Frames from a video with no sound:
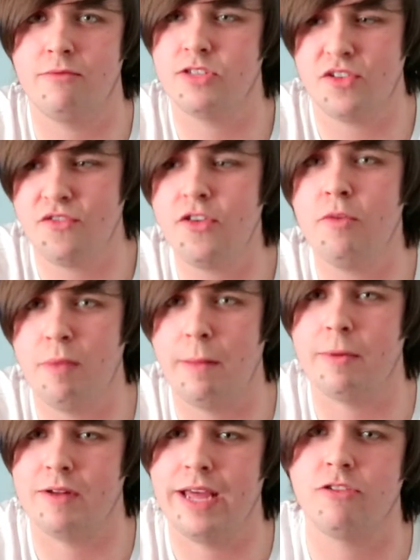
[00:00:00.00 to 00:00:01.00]
There was a few
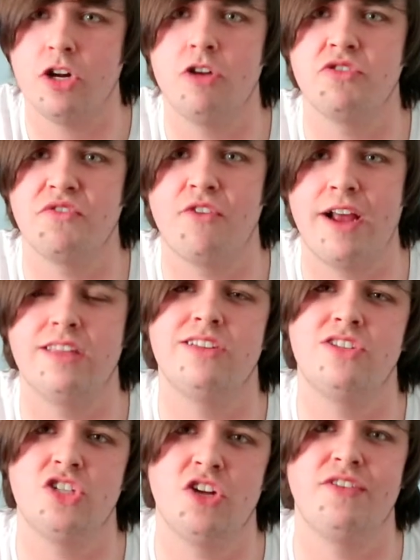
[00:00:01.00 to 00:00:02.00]
people, like close friends
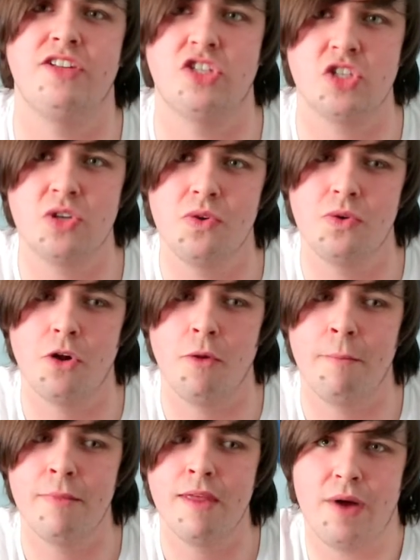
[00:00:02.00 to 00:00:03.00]
and stuff, in school.